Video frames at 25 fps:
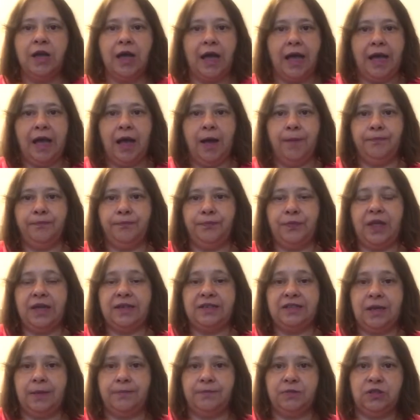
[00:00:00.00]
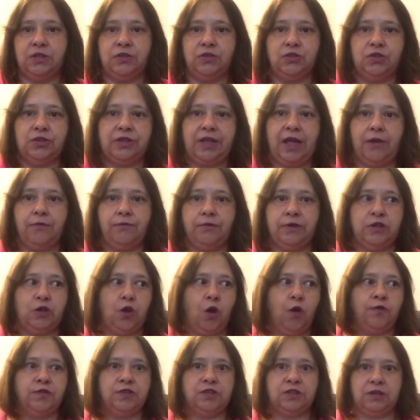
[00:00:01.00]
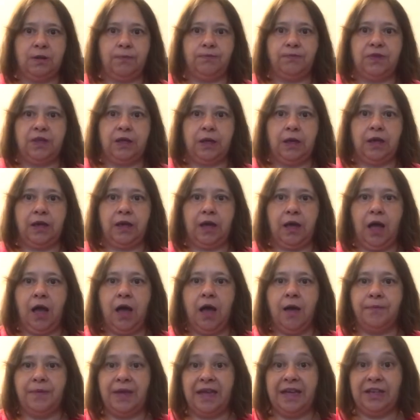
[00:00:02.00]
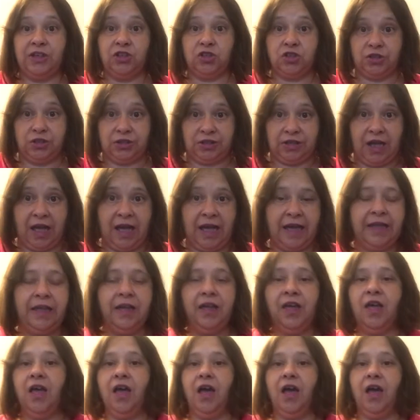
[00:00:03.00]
attempting to get rid of something each day,